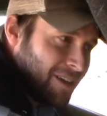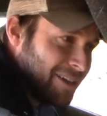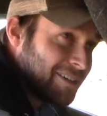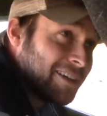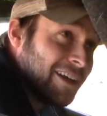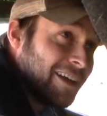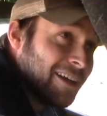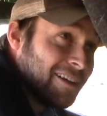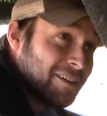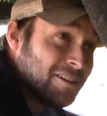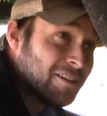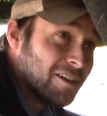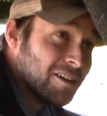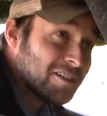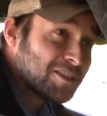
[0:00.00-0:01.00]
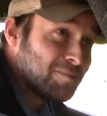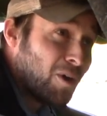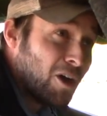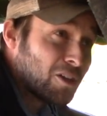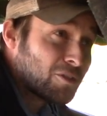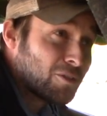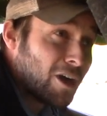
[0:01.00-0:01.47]
It can. Uh,
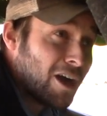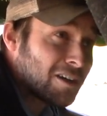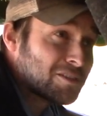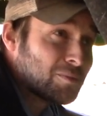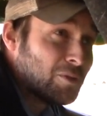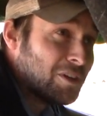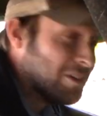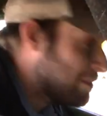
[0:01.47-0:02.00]
smaller rocks will.